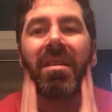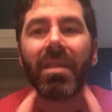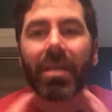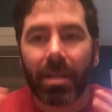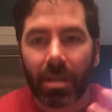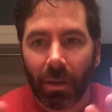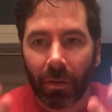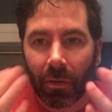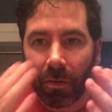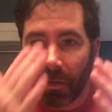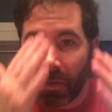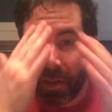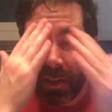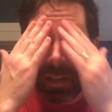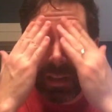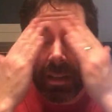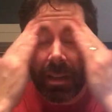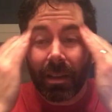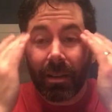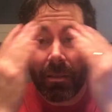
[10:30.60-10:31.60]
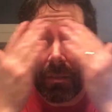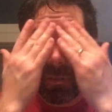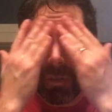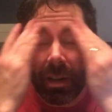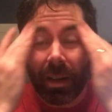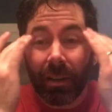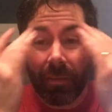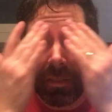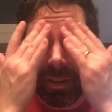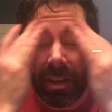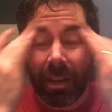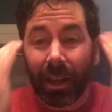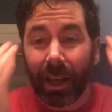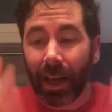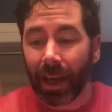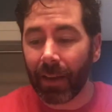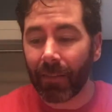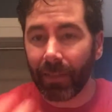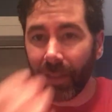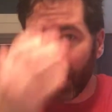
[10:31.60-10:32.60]
So whatever you
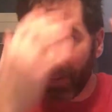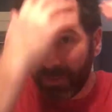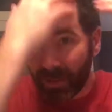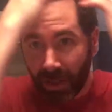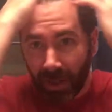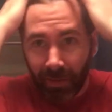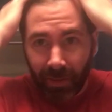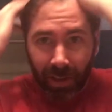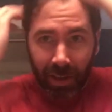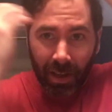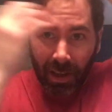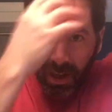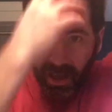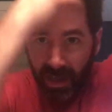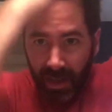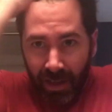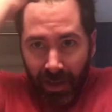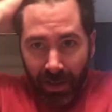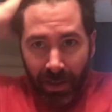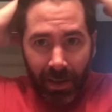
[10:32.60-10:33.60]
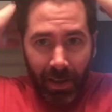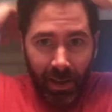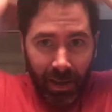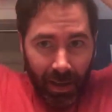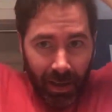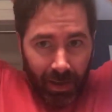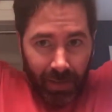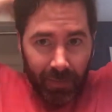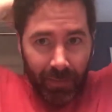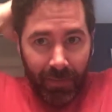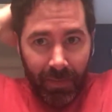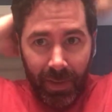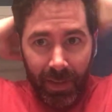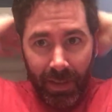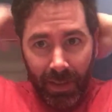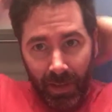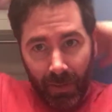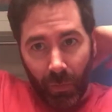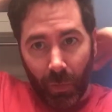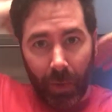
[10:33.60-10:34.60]
have left over,
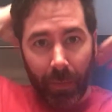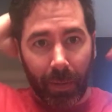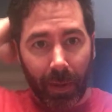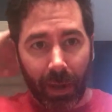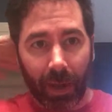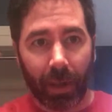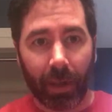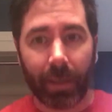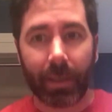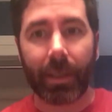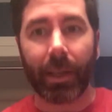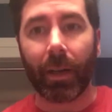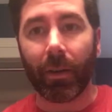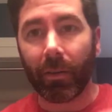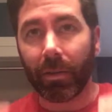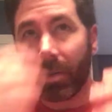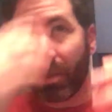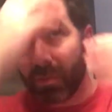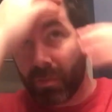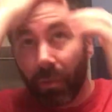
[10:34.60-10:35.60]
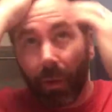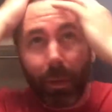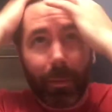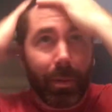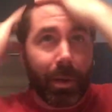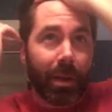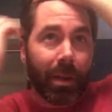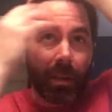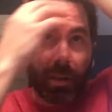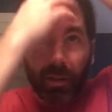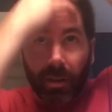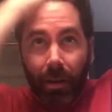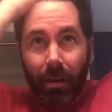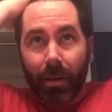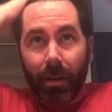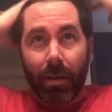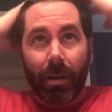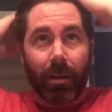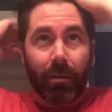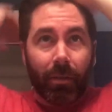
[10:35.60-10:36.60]
instead of wiping it on a towel, just wipe it in the
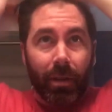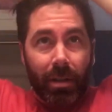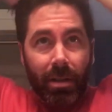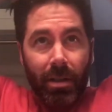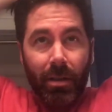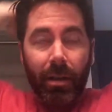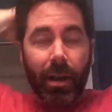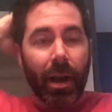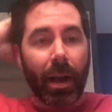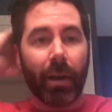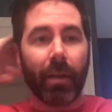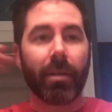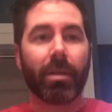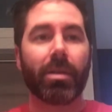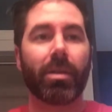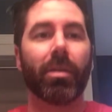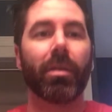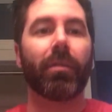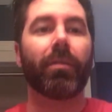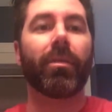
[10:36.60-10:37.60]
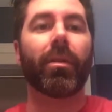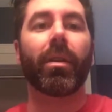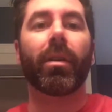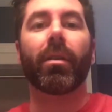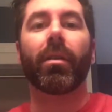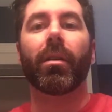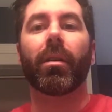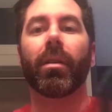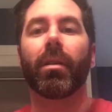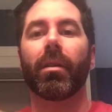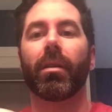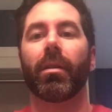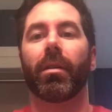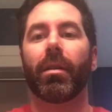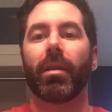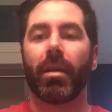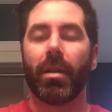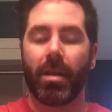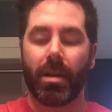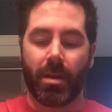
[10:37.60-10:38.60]
rest of your hair. It's good for your
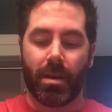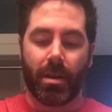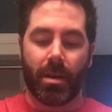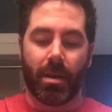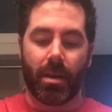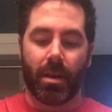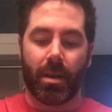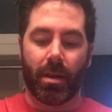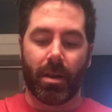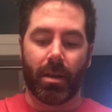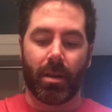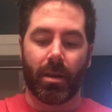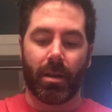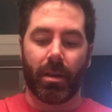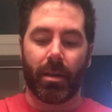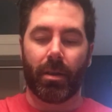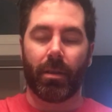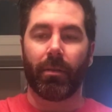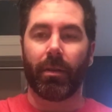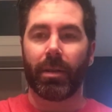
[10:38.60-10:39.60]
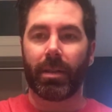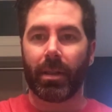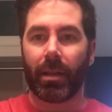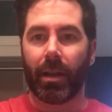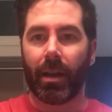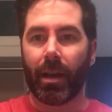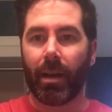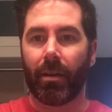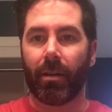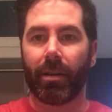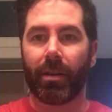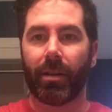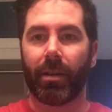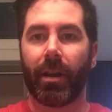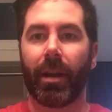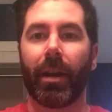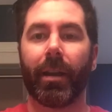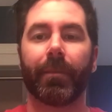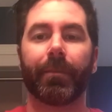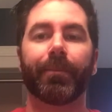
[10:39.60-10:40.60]
the rest of the hair on your
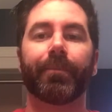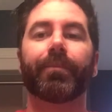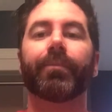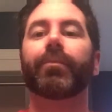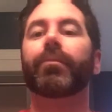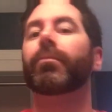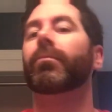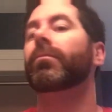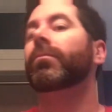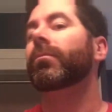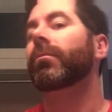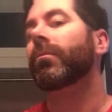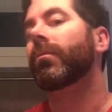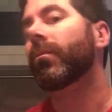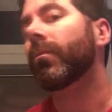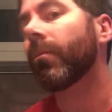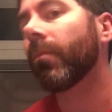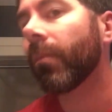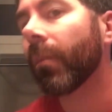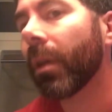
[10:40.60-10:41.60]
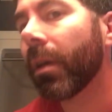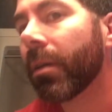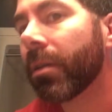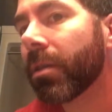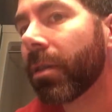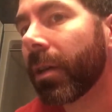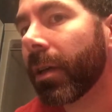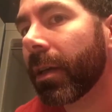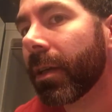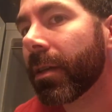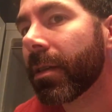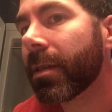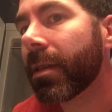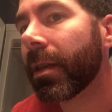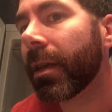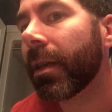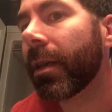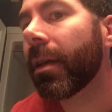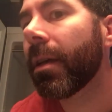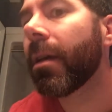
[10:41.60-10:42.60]
head. So you can
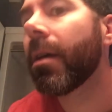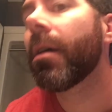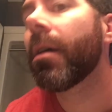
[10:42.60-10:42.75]
see